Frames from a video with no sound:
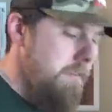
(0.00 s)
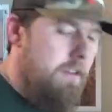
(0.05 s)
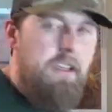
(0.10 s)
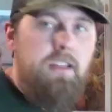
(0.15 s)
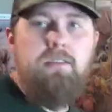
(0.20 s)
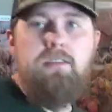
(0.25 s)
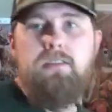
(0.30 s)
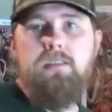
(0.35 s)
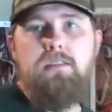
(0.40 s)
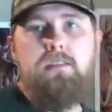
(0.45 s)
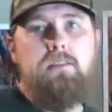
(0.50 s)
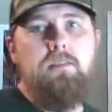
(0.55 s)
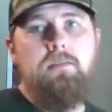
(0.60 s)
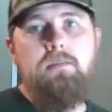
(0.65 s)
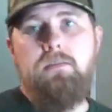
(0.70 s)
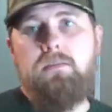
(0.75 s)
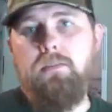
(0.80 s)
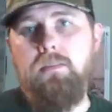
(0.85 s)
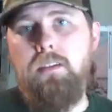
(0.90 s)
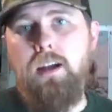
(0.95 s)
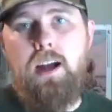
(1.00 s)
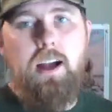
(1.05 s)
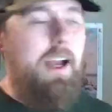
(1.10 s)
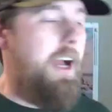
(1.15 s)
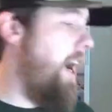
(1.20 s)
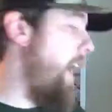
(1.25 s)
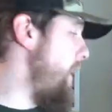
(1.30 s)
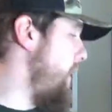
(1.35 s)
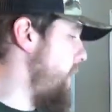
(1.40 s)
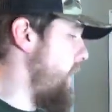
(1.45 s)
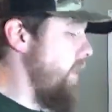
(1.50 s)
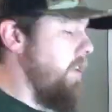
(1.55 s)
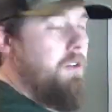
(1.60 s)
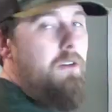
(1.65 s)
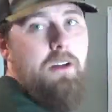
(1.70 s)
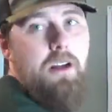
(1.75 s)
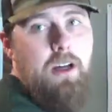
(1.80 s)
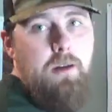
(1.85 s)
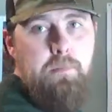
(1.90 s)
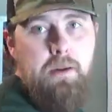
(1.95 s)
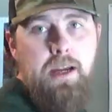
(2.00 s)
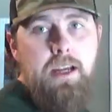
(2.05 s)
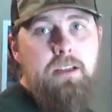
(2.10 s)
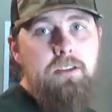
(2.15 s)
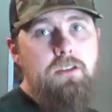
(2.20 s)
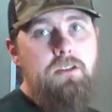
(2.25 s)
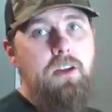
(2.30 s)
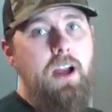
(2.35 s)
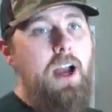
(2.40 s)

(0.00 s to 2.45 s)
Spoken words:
you can do it on a bench.